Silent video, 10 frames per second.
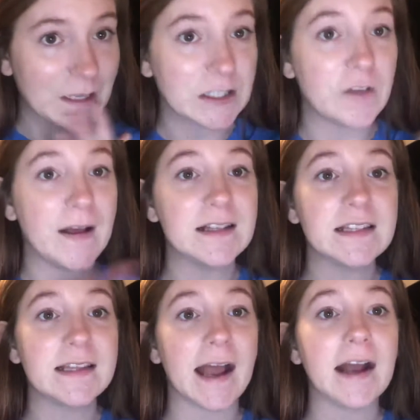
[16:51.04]
So that's
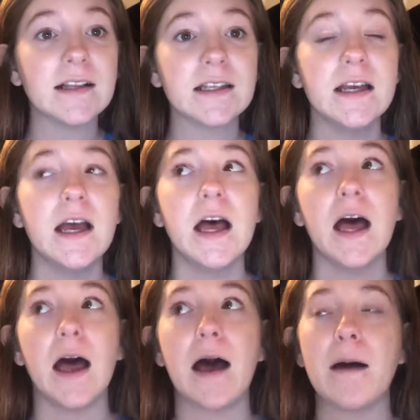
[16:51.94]
that.
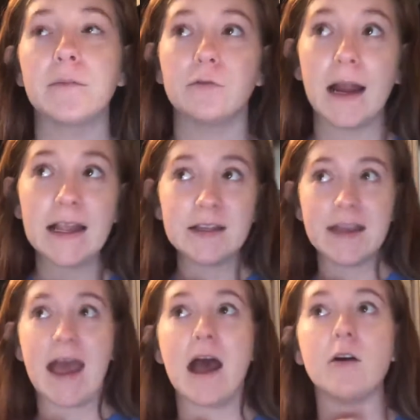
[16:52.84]
Right
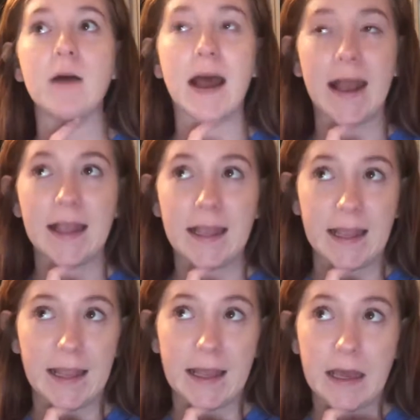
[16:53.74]
now I
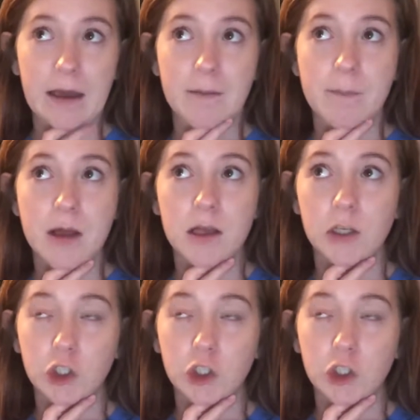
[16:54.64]
am